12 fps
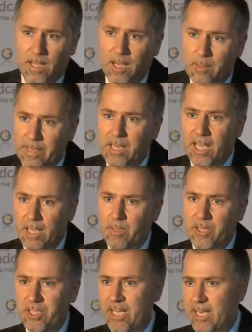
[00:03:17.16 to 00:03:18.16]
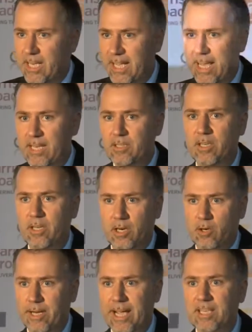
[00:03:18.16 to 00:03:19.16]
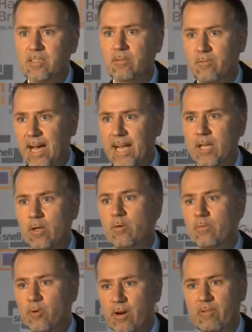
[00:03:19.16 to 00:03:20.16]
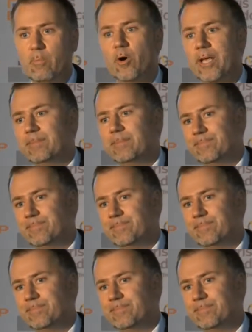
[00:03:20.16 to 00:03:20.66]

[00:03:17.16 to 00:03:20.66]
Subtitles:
I mean, EPG in the end creates value for everybody.